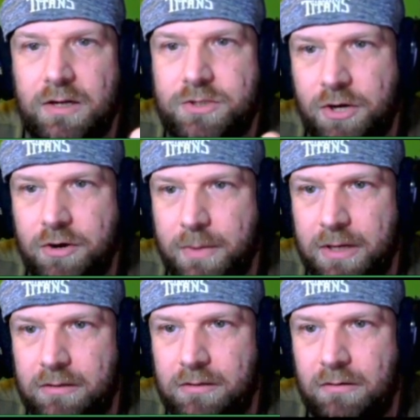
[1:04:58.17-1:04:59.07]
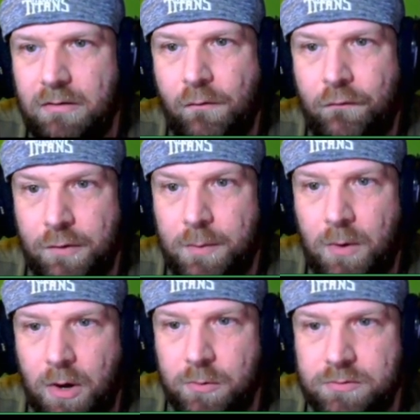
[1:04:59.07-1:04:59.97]
a tournament for the
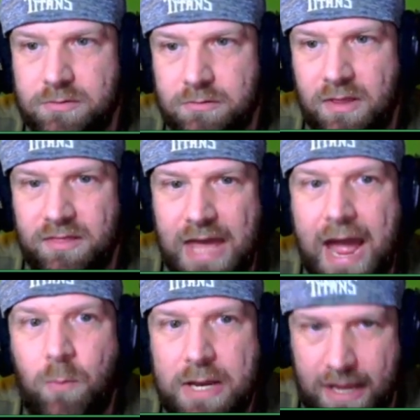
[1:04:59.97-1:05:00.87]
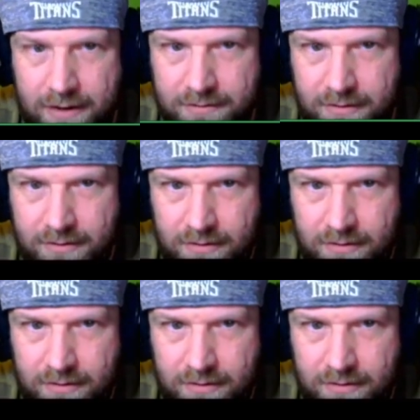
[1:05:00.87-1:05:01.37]
pros that weekend